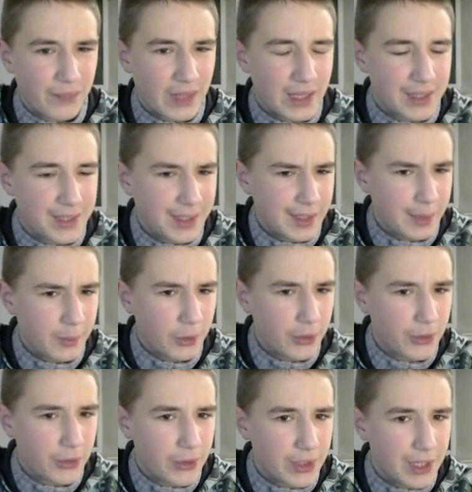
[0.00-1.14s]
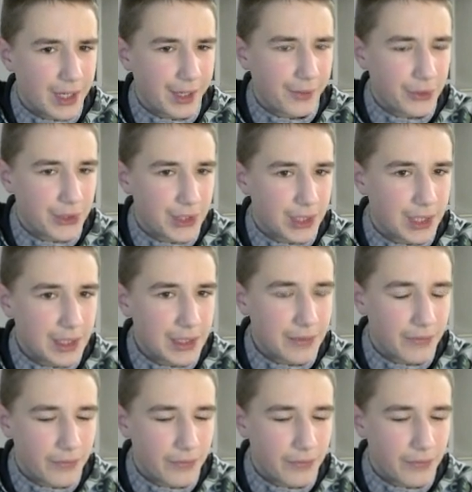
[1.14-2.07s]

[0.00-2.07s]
I think I'm going to take on c5